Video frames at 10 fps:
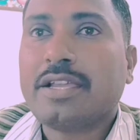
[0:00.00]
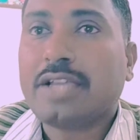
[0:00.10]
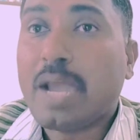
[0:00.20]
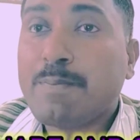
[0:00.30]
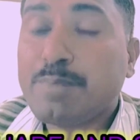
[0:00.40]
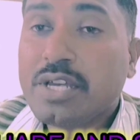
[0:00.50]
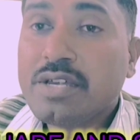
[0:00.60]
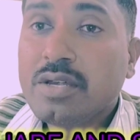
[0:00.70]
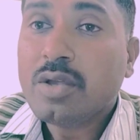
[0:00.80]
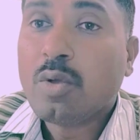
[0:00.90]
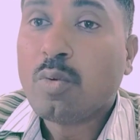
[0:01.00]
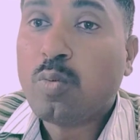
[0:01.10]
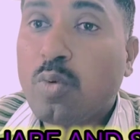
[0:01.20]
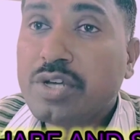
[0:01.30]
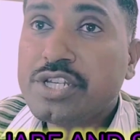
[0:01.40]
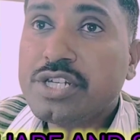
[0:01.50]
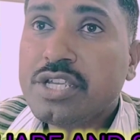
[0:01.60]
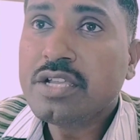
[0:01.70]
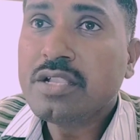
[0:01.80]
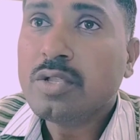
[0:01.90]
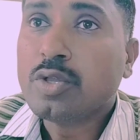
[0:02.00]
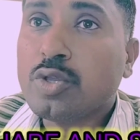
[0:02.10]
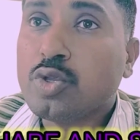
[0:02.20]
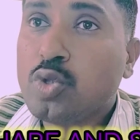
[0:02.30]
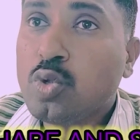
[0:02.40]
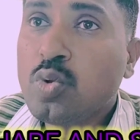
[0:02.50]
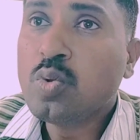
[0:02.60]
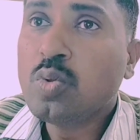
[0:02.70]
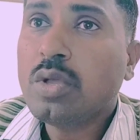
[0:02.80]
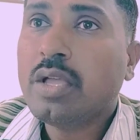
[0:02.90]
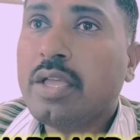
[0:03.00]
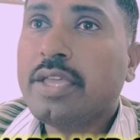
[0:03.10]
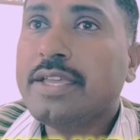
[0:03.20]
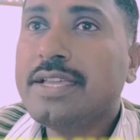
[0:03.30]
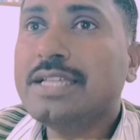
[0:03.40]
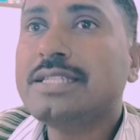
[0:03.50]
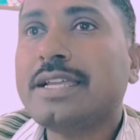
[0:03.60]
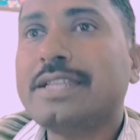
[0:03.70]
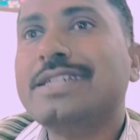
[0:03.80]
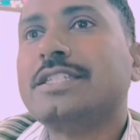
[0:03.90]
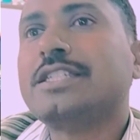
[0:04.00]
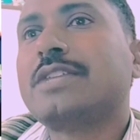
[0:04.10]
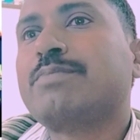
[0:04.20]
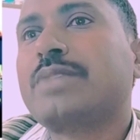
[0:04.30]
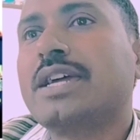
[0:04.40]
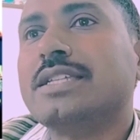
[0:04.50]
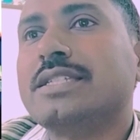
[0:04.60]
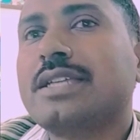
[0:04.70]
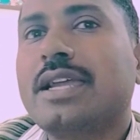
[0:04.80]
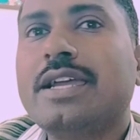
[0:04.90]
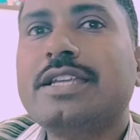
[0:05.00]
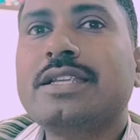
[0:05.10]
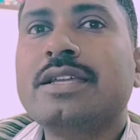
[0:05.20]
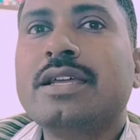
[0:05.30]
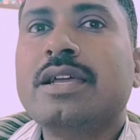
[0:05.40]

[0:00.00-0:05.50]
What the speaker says: Captain Wonstale, you? He said in surprise, and